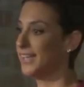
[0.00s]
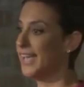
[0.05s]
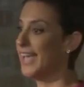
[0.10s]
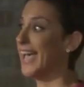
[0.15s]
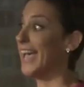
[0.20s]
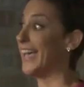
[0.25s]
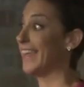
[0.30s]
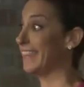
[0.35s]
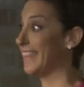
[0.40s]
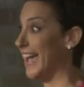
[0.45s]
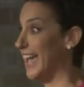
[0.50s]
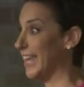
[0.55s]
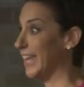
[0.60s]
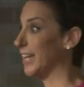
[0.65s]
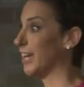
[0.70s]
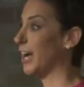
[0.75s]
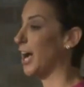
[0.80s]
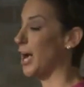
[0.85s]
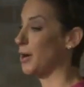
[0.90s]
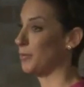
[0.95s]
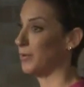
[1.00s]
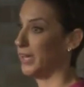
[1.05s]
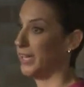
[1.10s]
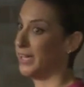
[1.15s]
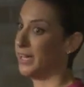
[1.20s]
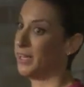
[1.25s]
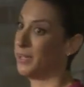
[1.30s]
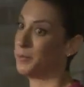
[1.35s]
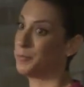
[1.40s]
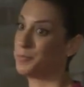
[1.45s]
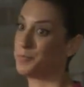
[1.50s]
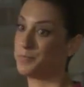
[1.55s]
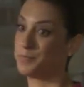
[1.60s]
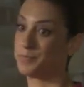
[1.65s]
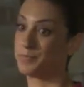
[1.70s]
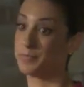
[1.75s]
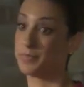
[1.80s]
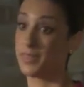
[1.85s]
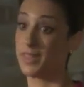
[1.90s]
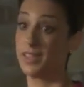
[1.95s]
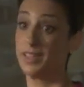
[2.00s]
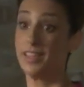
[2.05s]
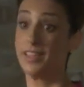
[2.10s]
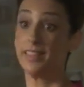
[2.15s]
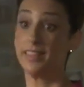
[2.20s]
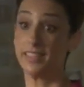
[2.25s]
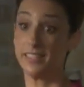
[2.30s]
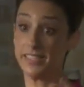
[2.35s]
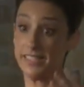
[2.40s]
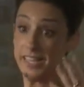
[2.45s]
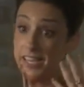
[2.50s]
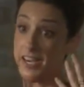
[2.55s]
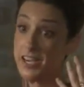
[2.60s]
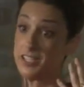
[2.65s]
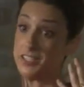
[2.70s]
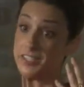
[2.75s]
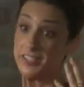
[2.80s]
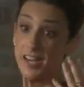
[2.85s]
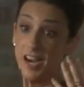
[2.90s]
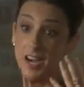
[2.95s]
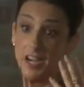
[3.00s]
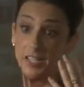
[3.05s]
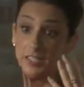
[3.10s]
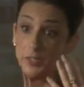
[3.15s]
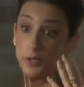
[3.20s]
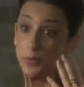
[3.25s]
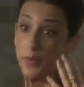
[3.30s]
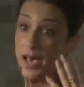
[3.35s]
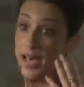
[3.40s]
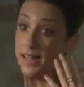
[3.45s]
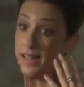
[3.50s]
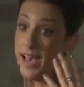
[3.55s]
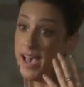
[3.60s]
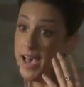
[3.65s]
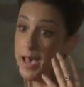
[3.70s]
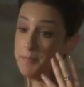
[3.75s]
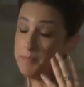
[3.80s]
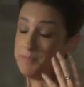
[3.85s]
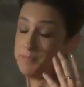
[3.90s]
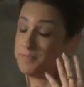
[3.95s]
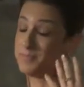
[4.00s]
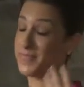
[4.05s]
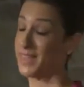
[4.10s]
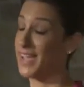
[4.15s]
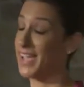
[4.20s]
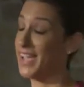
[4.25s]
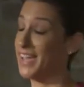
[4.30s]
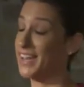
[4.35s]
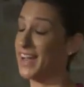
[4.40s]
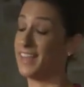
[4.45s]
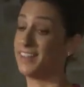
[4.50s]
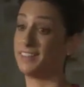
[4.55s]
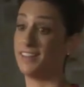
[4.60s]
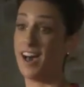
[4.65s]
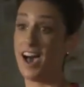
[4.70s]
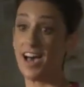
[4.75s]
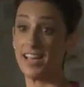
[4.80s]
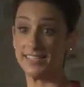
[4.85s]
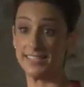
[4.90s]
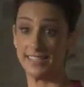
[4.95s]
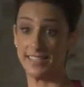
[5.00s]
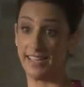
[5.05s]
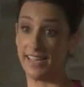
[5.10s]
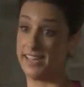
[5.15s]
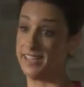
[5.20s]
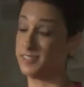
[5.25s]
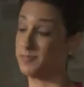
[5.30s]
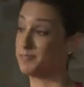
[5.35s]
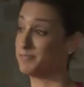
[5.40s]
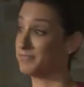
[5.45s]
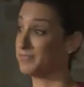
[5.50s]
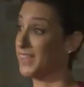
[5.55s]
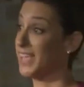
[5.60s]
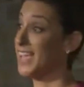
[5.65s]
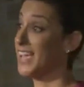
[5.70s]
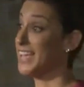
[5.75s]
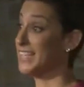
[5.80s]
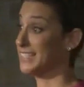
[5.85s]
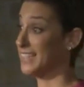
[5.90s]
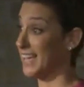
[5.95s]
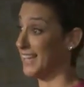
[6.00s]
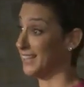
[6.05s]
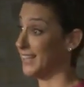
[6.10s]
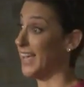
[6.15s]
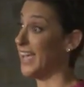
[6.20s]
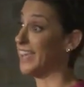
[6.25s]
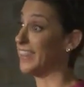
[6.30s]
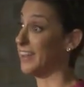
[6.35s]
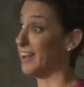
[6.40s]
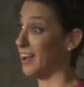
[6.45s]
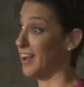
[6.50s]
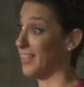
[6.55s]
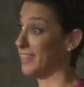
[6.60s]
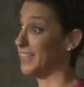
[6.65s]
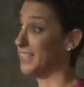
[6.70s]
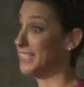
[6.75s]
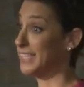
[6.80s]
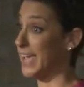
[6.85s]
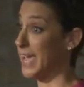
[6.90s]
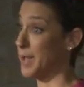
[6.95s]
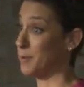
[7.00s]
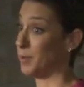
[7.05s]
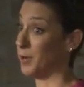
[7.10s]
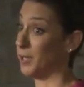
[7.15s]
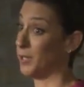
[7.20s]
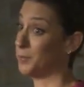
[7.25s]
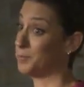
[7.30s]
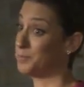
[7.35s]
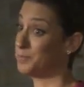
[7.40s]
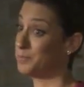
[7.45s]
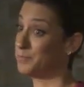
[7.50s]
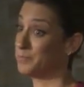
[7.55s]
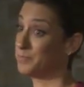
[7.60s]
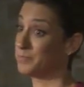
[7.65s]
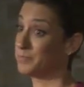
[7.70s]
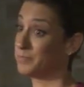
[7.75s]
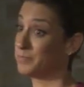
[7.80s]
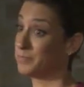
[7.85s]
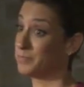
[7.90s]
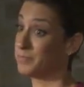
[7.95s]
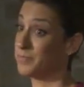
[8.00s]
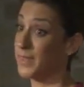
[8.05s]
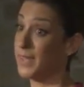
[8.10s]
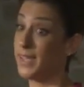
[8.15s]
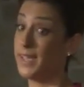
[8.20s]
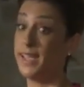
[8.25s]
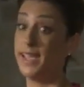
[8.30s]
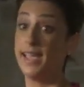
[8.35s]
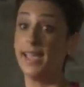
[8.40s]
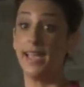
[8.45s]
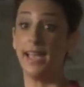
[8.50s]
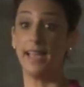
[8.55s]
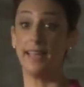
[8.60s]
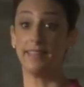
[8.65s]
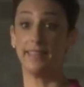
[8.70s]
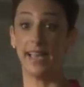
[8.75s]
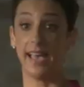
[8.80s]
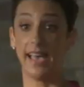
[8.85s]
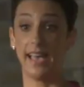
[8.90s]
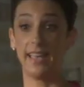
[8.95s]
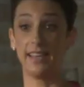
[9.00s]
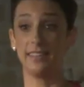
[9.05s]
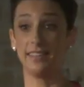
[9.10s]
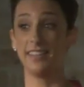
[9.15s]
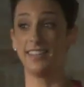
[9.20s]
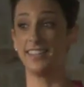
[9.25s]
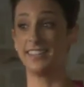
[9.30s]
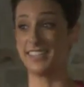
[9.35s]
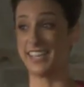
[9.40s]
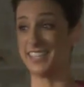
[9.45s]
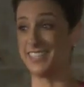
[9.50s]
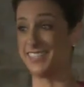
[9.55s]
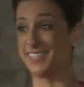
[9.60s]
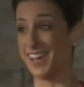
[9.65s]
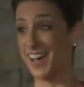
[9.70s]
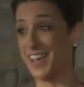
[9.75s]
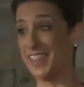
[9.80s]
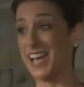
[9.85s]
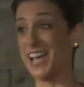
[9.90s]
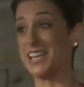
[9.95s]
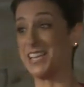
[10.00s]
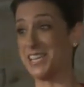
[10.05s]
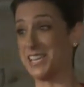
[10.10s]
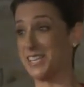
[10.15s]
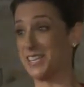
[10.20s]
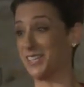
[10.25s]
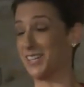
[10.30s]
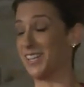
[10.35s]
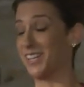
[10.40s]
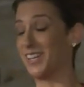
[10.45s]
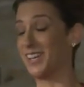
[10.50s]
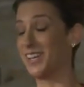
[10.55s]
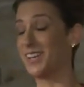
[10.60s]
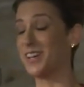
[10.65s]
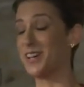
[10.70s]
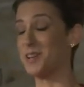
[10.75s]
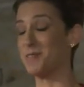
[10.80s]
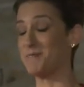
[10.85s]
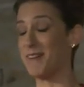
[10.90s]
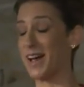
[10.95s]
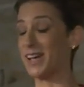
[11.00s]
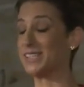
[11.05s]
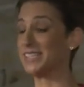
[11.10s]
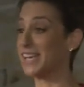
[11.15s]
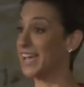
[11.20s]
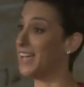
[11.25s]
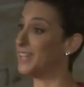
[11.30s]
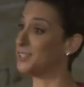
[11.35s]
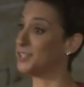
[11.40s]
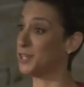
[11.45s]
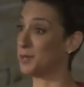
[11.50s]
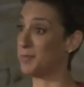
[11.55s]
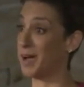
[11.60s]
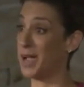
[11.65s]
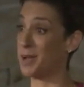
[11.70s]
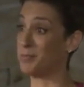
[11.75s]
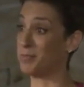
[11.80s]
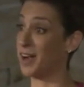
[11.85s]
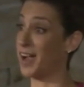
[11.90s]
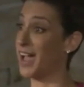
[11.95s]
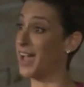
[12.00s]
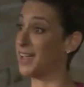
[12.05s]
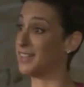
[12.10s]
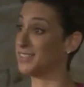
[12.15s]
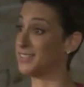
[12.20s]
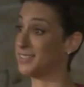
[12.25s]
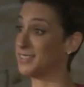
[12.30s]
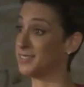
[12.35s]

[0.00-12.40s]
and then it got real. The tears started to well up, and I lost it as I lay there on the table. And then, as I saw that needle about to enter my breast,